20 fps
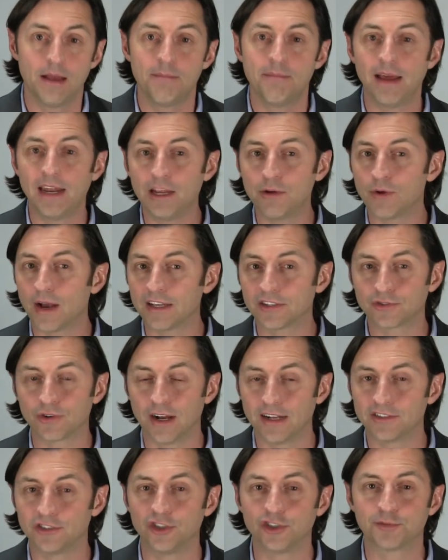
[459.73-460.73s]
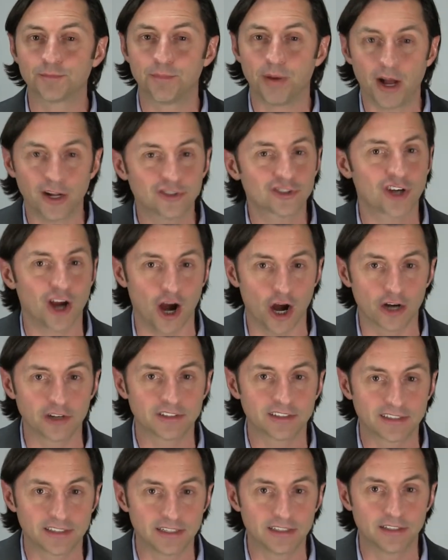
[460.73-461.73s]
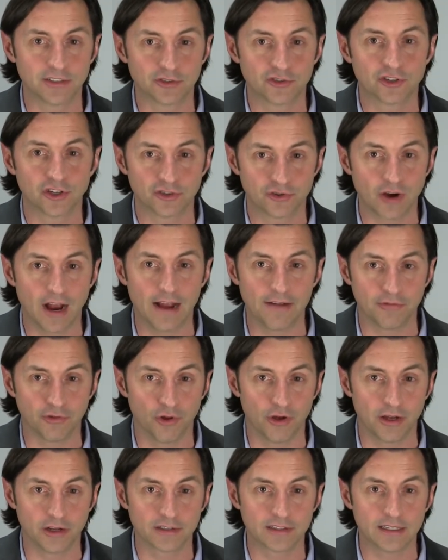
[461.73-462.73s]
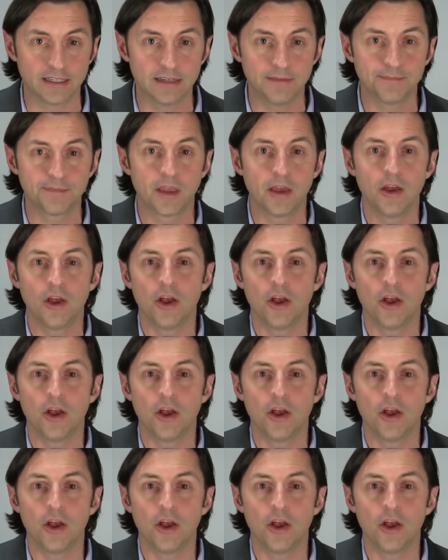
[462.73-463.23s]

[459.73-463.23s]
Many restaurants use punch cards to drive loyalty.